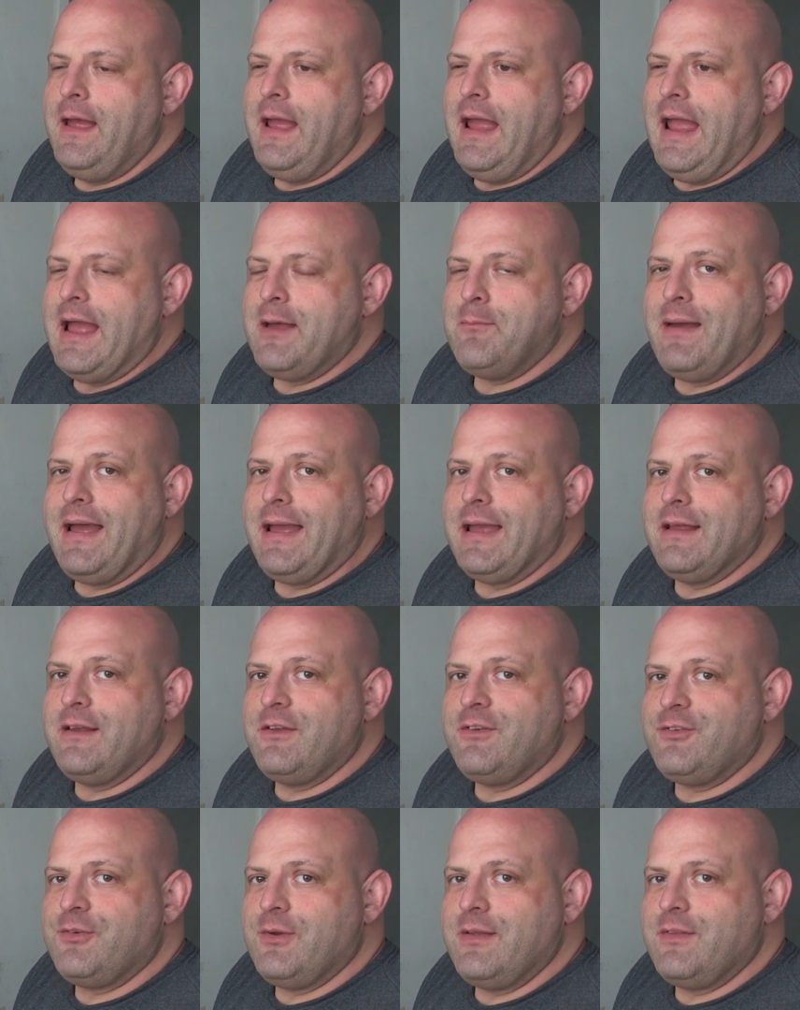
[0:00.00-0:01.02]
handbag
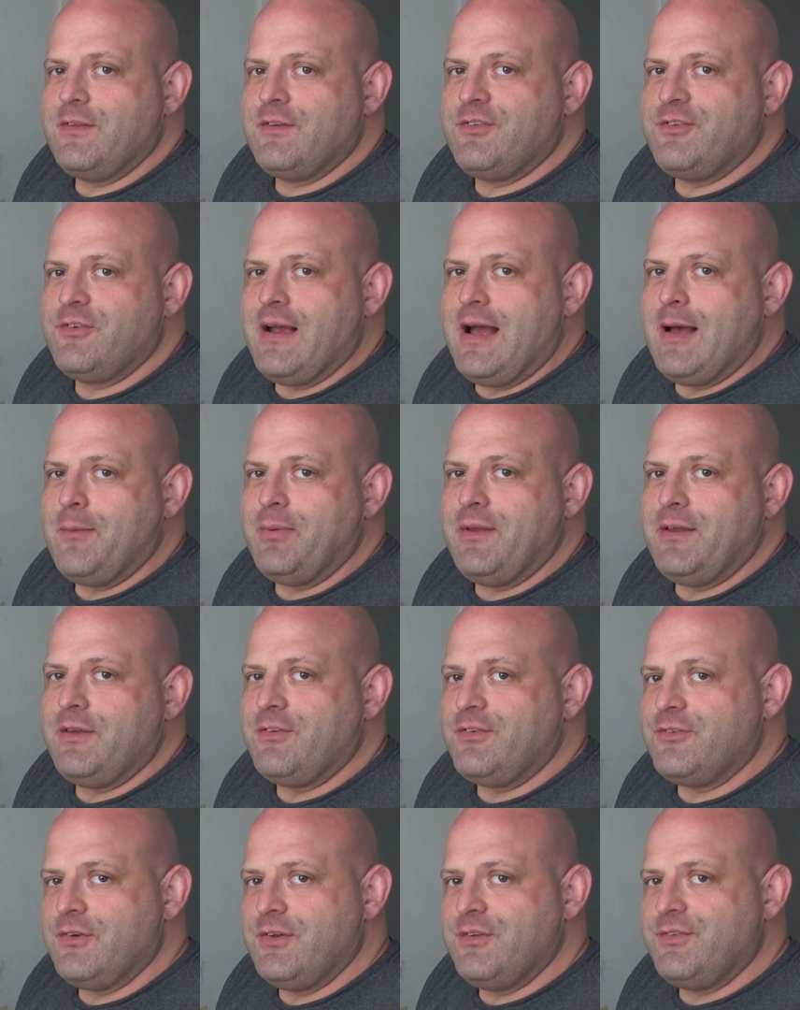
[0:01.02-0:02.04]
industry and the strap
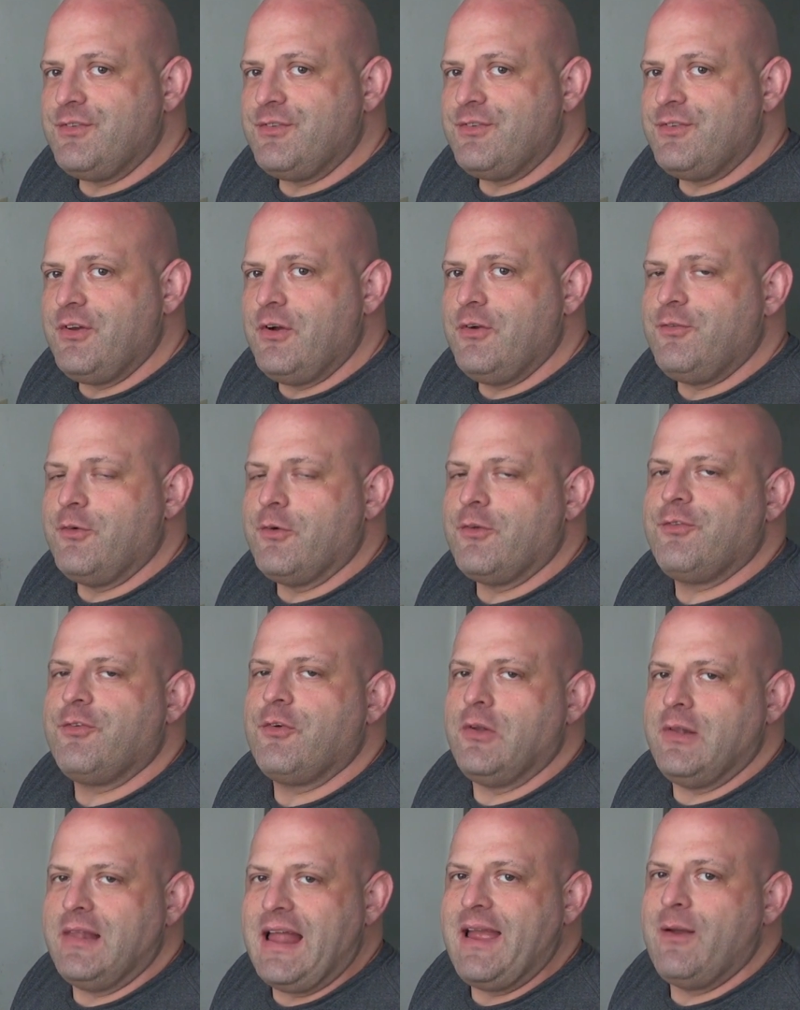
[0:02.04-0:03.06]
industries and so forth for
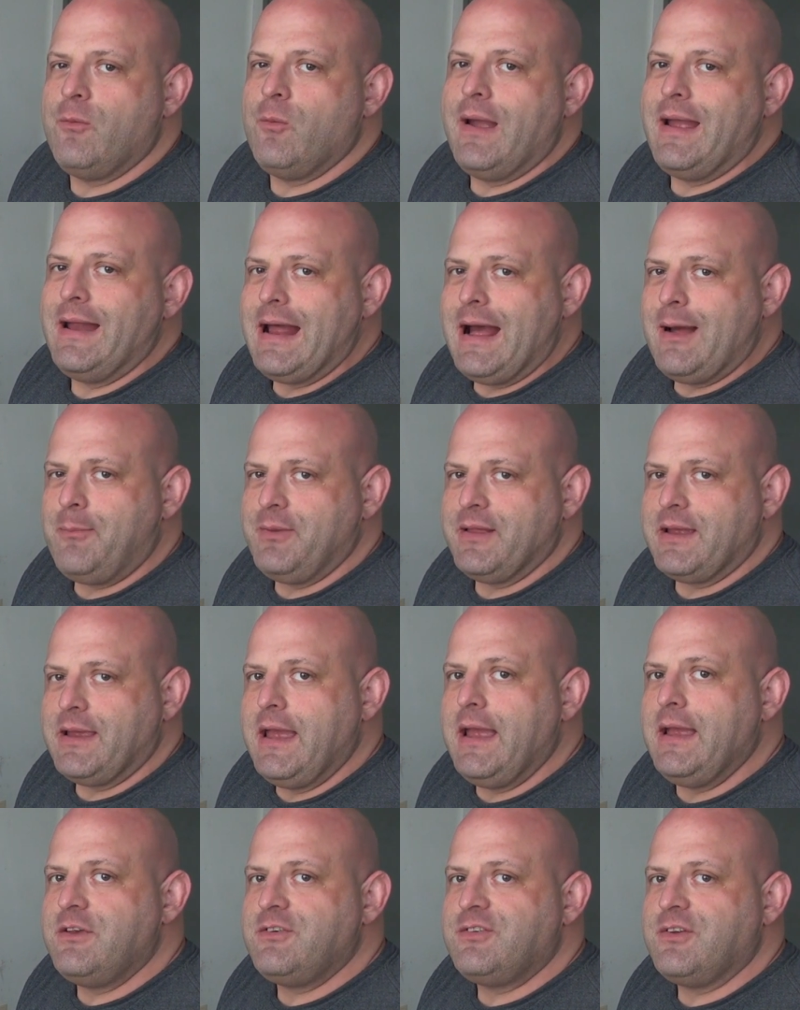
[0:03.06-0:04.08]
lightweight
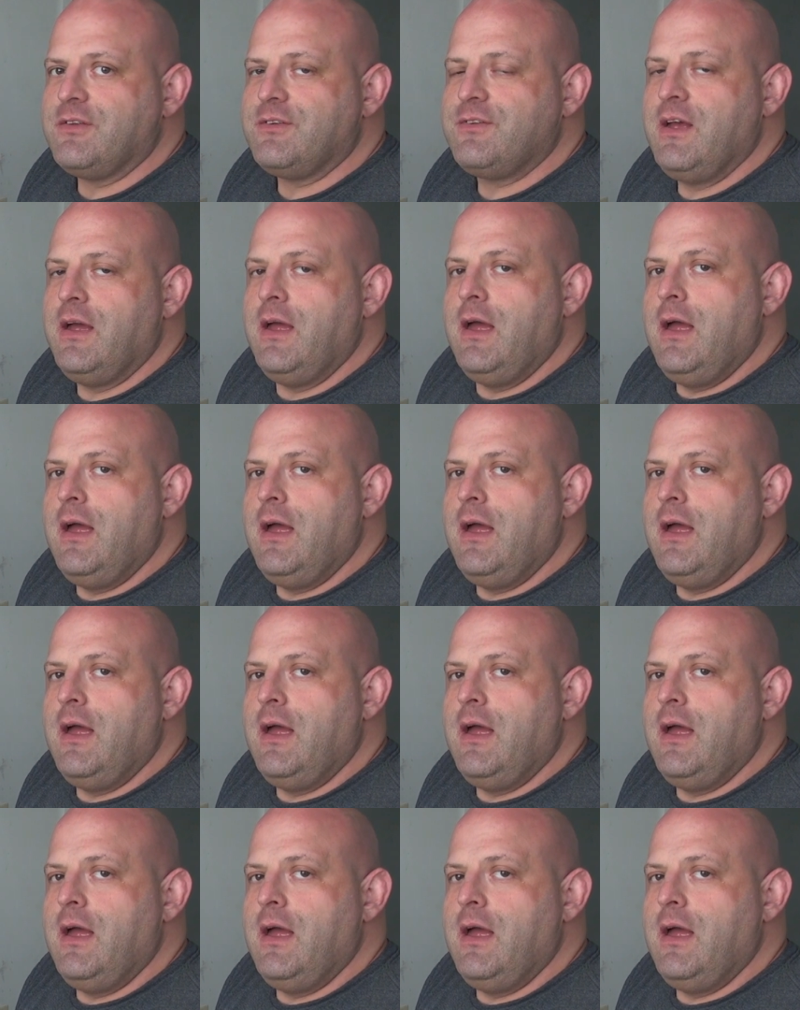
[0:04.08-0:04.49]
applications.